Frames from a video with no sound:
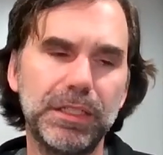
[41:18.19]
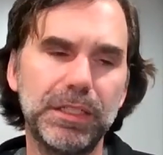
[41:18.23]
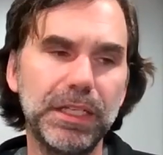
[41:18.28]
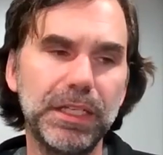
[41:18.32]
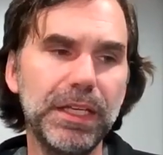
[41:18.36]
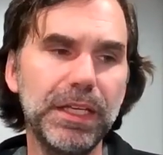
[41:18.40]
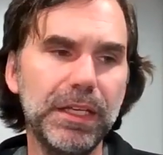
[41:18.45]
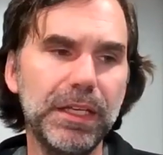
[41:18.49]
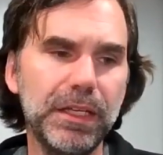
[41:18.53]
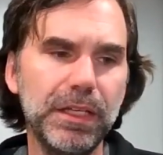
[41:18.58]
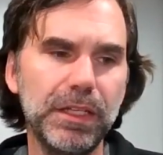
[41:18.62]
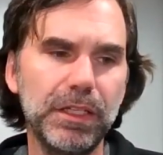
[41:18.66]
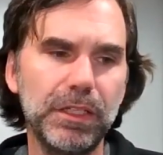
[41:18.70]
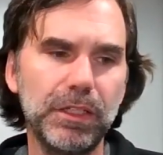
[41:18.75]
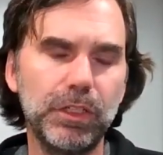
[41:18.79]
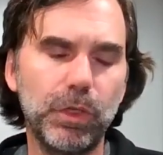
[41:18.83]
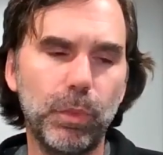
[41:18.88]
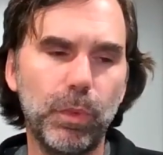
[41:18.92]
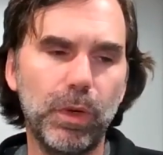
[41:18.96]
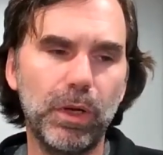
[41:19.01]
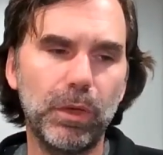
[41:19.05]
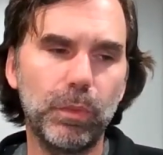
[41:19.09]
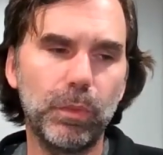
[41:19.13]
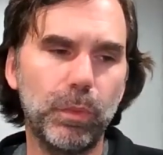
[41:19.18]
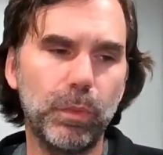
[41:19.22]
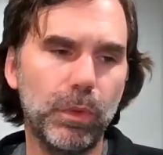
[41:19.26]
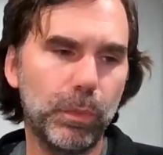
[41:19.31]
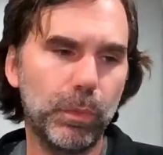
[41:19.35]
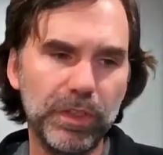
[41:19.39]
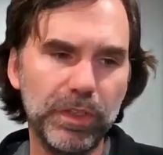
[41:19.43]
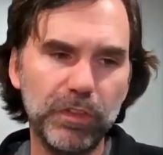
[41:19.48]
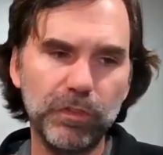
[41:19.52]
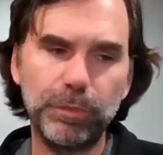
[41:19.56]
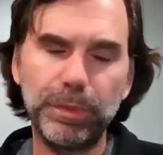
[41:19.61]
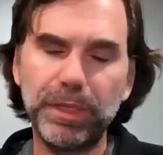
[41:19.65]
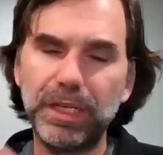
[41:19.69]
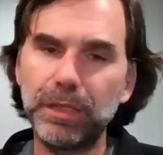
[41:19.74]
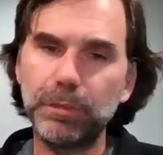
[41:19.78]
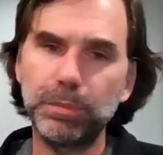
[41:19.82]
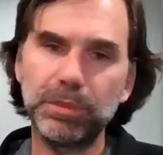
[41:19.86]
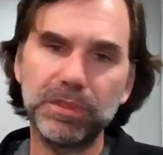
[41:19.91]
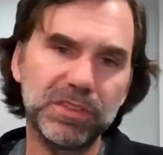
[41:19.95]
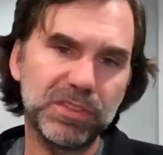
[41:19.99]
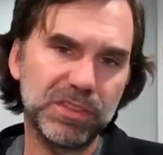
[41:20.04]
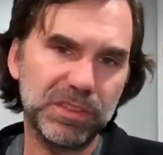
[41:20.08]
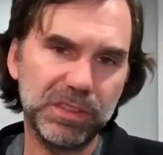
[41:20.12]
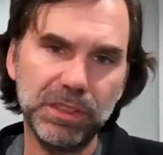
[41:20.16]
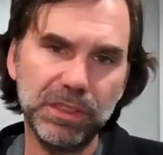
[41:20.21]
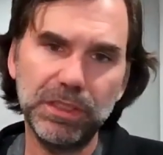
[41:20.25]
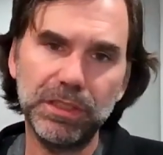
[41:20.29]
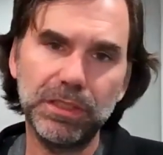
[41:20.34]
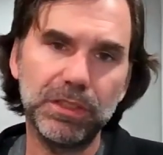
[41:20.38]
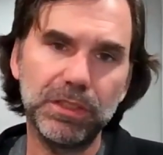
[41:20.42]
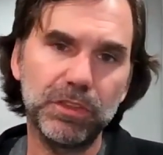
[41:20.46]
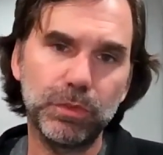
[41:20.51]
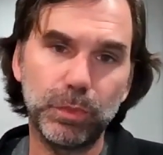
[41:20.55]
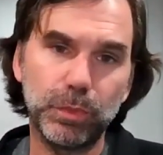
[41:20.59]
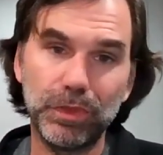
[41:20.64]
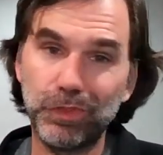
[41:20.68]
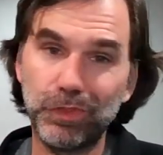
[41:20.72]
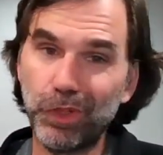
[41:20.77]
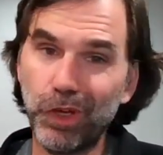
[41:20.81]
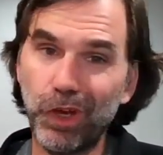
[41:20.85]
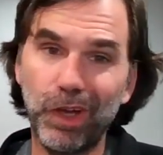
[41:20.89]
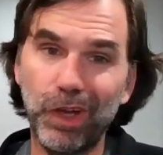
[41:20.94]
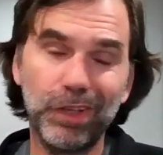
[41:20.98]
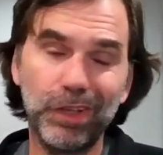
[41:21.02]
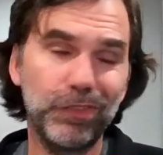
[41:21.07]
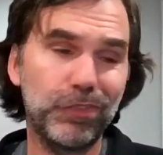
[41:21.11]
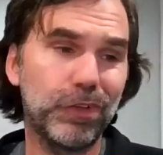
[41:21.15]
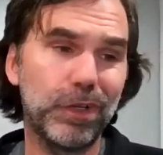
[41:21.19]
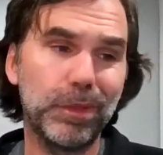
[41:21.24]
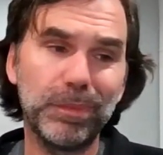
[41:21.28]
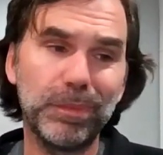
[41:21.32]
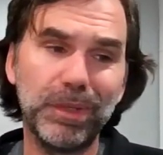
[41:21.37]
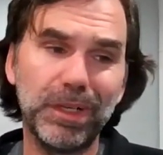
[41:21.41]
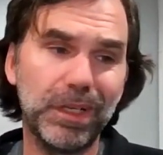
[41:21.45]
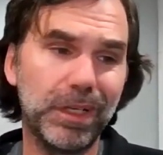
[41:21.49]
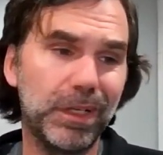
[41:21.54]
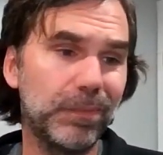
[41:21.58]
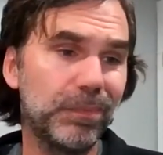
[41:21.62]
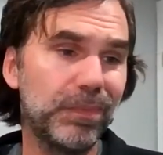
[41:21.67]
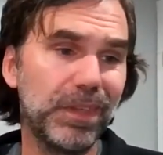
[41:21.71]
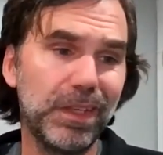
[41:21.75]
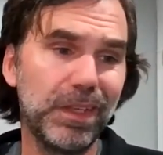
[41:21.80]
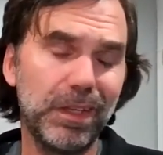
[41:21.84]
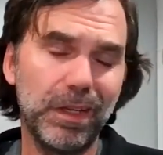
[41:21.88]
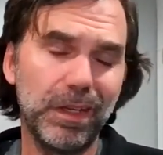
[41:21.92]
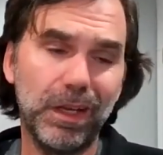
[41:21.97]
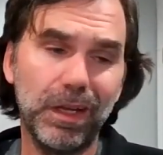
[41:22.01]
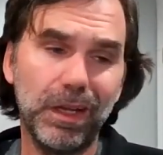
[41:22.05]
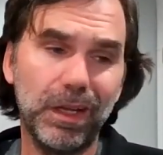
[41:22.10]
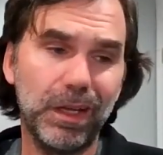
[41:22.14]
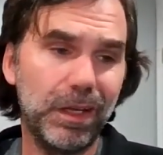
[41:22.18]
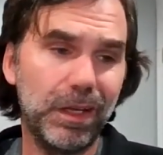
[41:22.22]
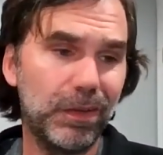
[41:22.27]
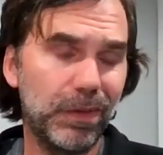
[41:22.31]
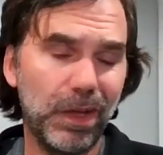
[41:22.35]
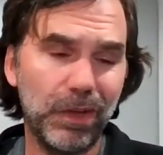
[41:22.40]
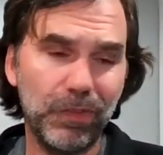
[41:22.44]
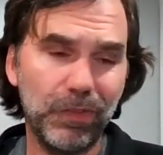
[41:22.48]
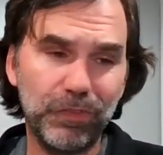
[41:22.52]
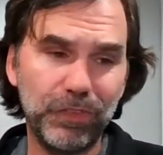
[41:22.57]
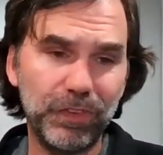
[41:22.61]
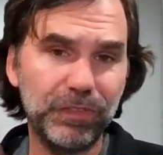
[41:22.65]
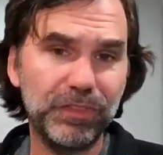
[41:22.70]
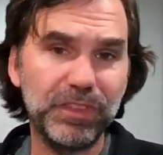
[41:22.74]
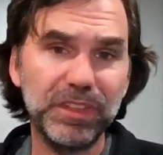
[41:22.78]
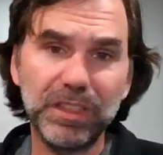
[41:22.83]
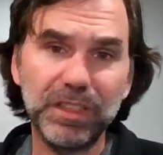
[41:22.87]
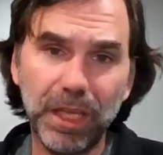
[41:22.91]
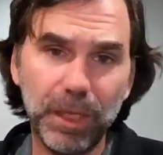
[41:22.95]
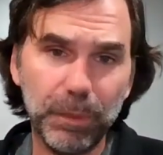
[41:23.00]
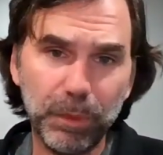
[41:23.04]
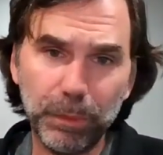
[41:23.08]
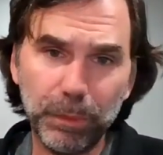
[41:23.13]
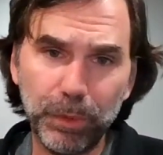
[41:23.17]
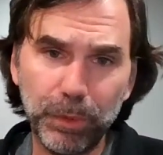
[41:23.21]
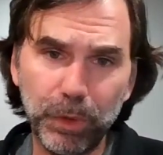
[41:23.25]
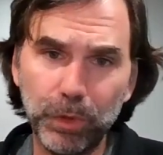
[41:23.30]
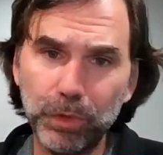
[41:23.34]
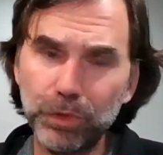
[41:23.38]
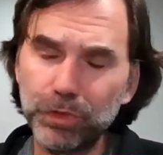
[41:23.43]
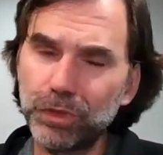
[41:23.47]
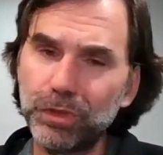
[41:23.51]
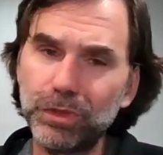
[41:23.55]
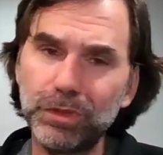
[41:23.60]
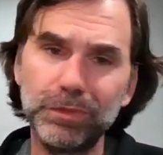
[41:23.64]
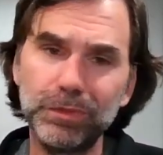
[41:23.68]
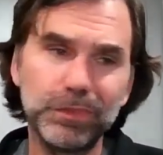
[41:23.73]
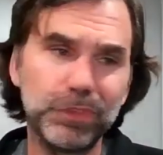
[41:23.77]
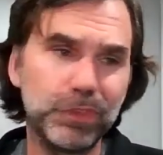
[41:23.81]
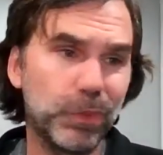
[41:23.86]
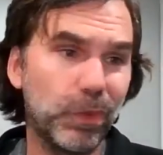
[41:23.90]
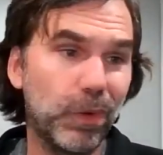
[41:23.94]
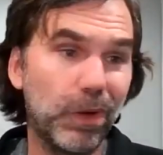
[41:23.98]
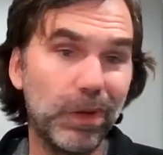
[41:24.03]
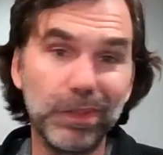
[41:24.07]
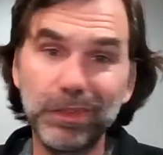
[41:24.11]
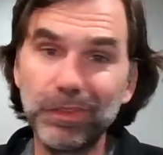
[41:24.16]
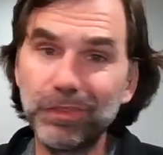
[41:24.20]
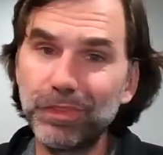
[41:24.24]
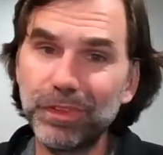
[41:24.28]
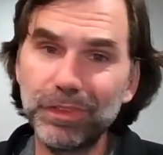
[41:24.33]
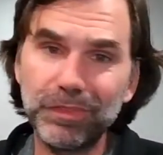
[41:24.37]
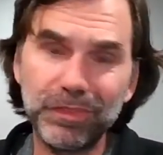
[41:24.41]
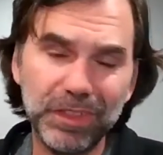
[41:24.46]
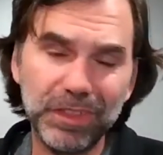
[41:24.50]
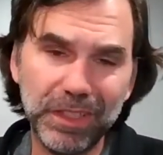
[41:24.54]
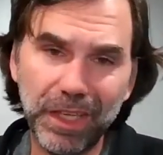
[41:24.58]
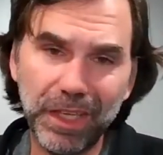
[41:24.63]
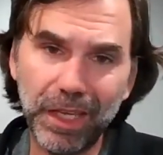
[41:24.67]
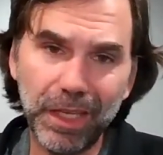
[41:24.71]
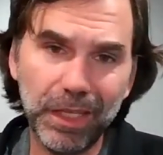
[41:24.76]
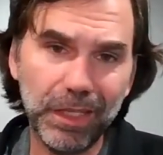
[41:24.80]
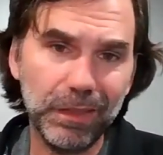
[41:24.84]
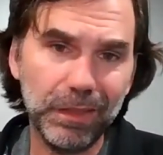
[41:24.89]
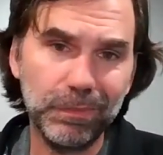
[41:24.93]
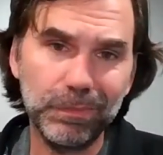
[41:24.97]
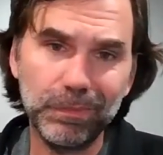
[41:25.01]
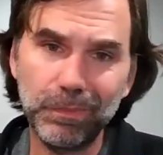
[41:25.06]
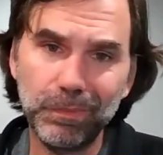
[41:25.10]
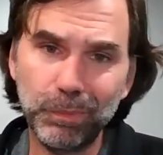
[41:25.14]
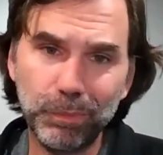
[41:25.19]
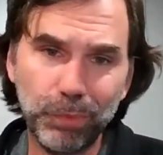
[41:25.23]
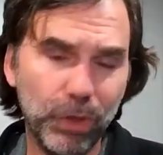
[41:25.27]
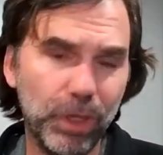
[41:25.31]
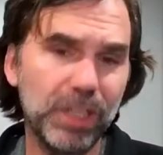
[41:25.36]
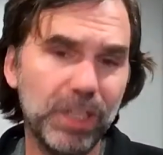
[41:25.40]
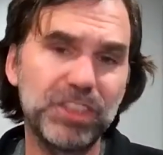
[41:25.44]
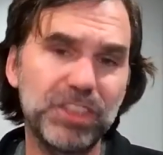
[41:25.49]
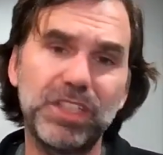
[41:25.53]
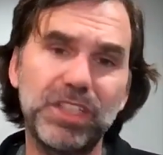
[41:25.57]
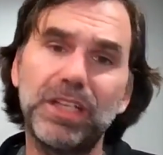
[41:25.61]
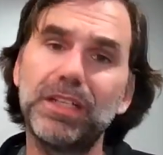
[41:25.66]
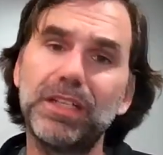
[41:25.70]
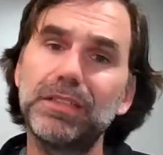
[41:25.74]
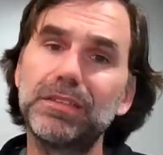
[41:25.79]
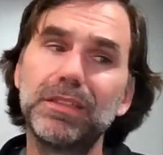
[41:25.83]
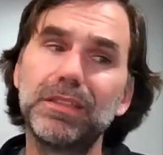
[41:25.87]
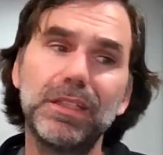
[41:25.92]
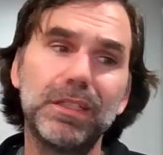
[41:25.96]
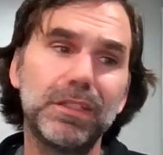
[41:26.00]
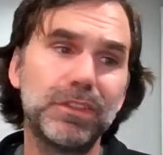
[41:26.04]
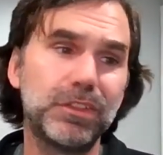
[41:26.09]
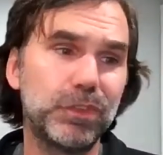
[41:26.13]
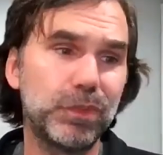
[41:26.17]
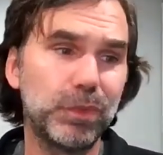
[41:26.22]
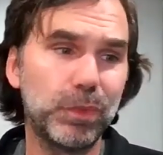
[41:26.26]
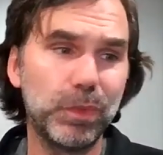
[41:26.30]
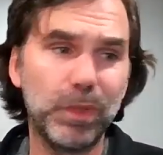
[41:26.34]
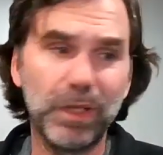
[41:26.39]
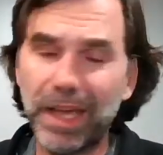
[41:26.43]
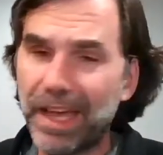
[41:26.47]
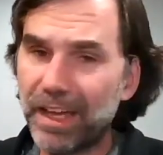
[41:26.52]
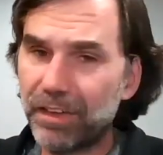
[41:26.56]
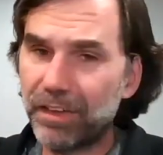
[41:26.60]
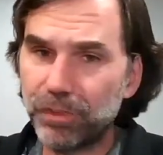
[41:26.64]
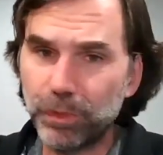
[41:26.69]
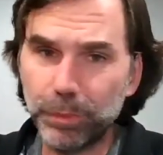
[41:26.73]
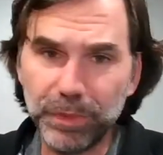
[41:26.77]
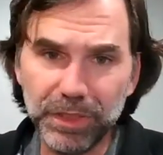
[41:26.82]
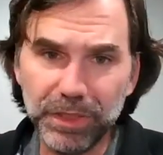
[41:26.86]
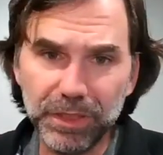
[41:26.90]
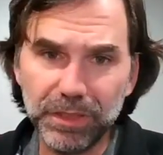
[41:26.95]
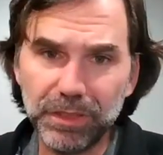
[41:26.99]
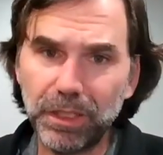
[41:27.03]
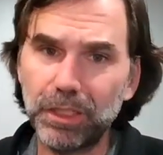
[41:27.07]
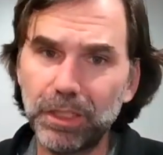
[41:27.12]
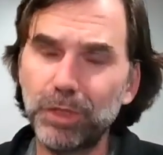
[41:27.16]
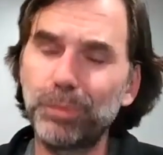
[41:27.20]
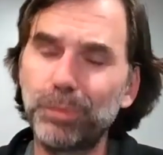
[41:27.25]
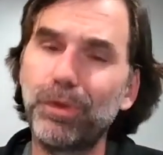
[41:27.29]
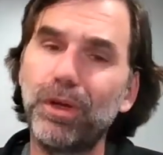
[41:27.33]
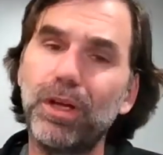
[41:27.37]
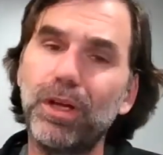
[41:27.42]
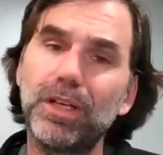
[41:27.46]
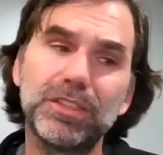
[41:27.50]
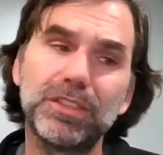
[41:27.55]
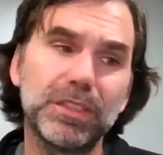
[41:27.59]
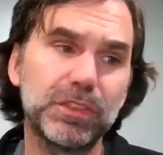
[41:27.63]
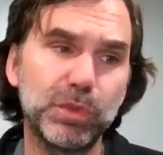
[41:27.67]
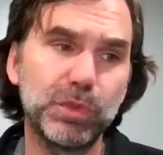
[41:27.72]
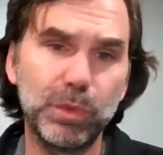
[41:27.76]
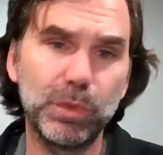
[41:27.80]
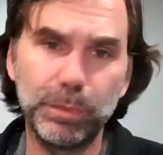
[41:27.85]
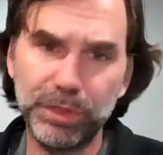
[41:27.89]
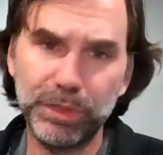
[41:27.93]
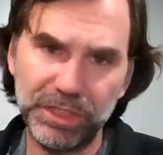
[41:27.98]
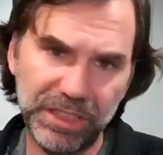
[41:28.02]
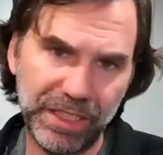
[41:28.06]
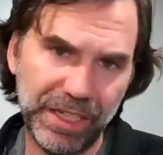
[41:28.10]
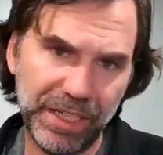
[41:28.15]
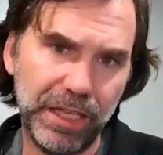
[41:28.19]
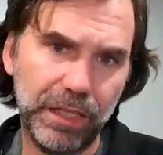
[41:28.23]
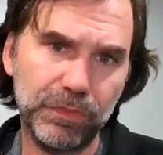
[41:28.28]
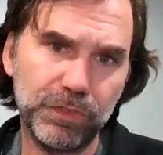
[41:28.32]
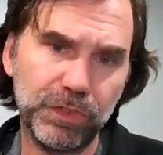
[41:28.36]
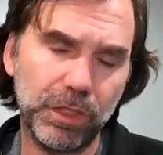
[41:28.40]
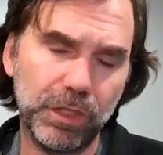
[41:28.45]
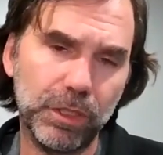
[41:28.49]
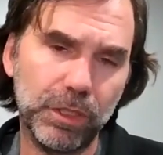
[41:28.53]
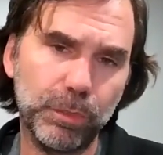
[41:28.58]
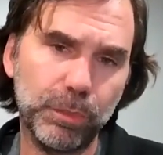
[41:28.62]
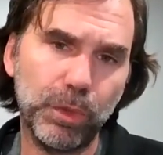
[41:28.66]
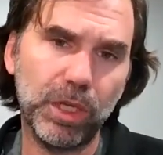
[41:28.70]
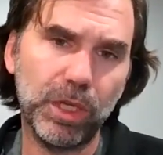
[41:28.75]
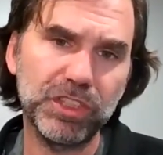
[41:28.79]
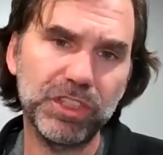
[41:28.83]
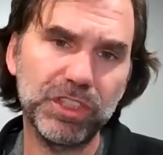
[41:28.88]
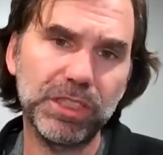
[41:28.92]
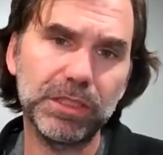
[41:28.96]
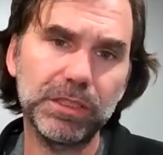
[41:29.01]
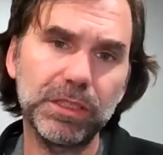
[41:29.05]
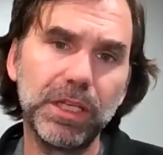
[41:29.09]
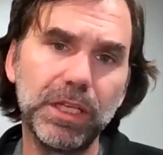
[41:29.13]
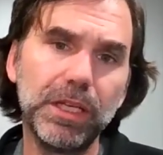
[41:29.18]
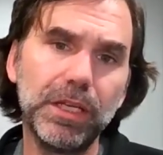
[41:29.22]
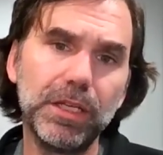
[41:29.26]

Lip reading: And what we've been able to see is we've gone from a 50K proposal to a 150K project to a $500,000 project to $1.5 million project.